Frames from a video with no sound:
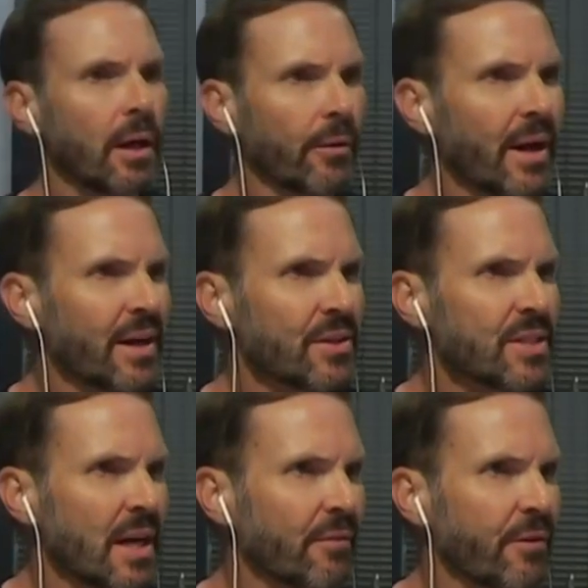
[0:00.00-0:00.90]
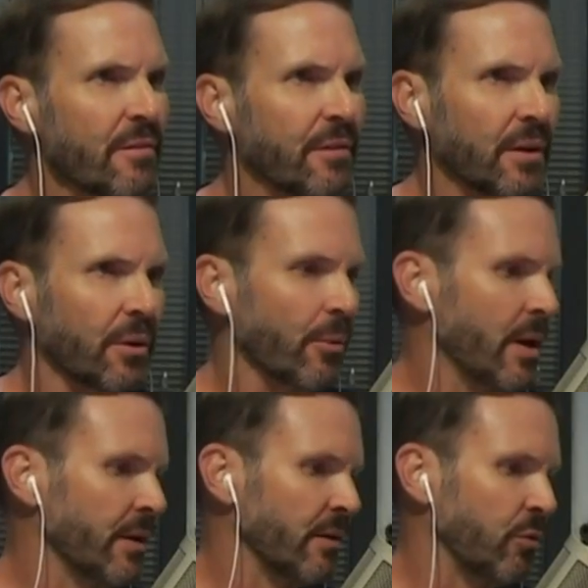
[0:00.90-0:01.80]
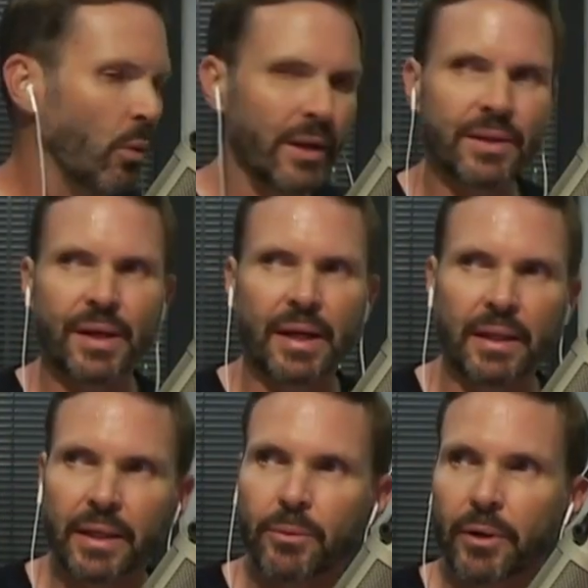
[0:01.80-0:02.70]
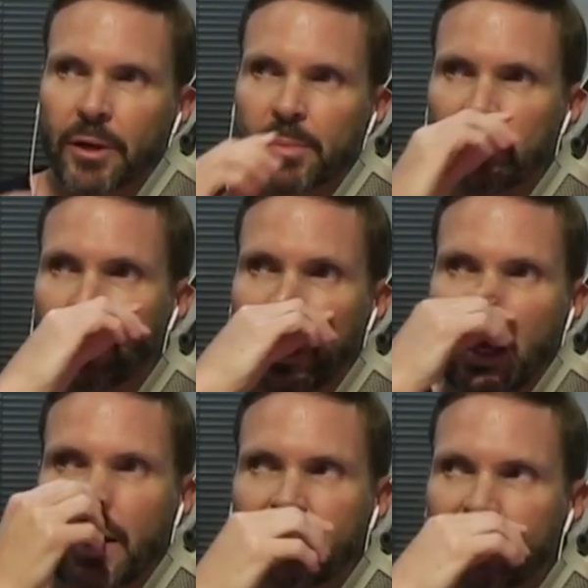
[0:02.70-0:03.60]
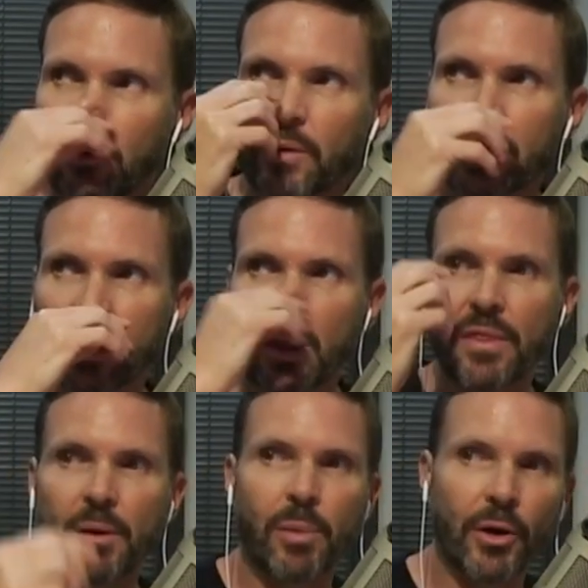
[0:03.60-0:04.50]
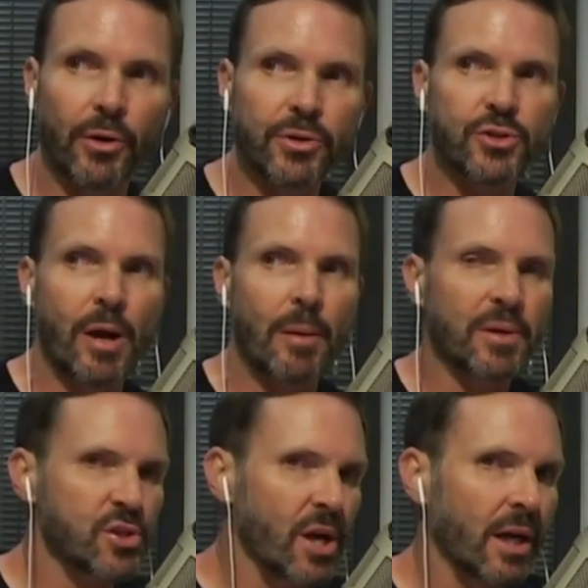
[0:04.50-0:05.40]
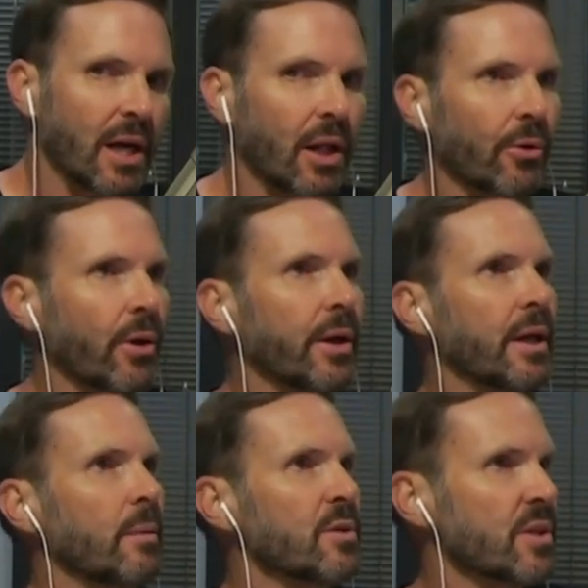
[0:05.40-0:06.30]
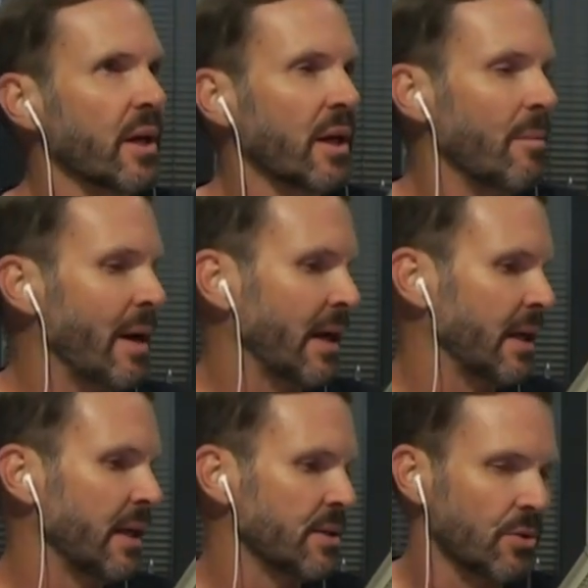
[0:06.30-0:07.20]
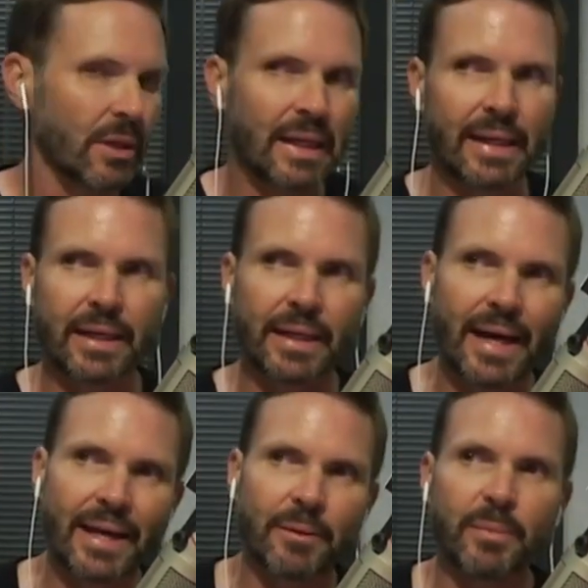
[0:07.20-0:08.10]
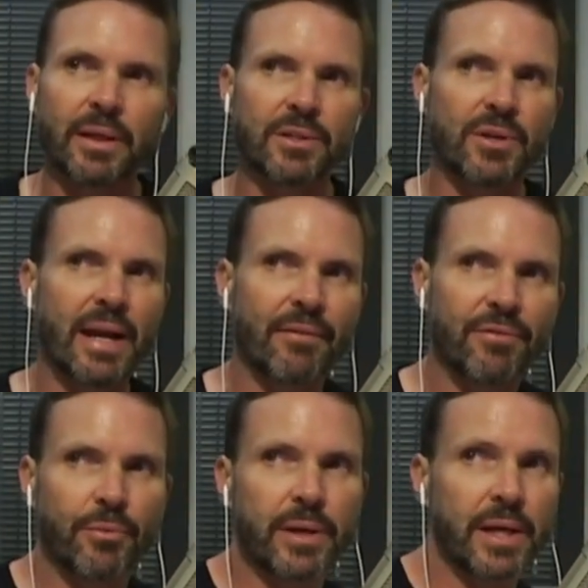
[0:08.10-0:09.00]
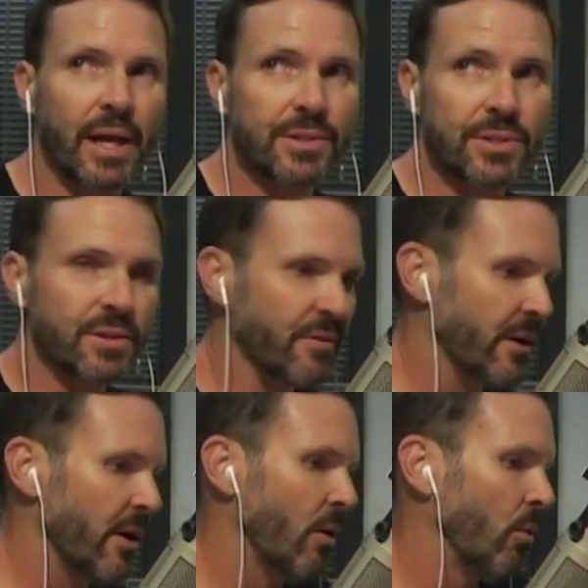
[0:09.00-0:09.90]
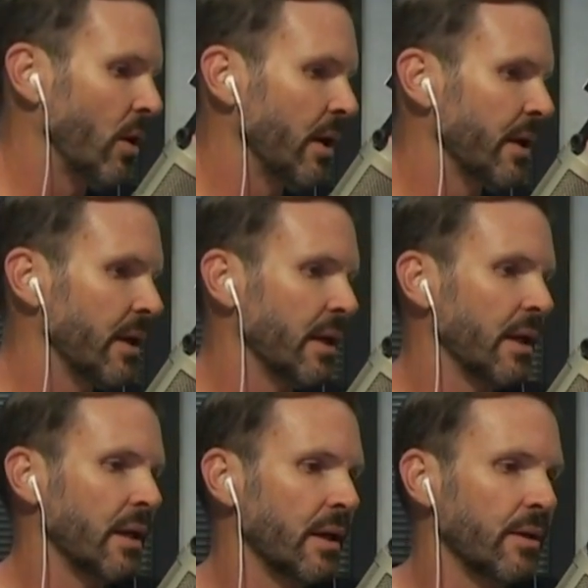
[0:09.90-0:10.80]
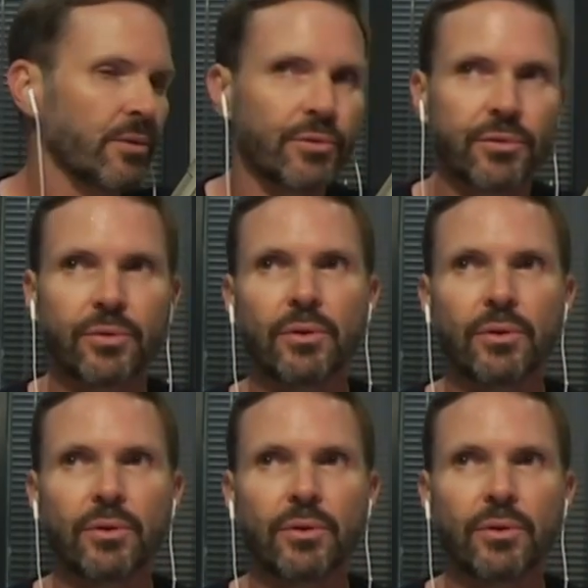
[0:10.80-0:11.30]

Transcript: All right, it is time for a fun little round of What Did I Lick? We're going to be blindfolding the bird, strapping a shock collar on him. He's going to come back in. He's going to lick an item, and he's going to have three guesses to figure out what it is.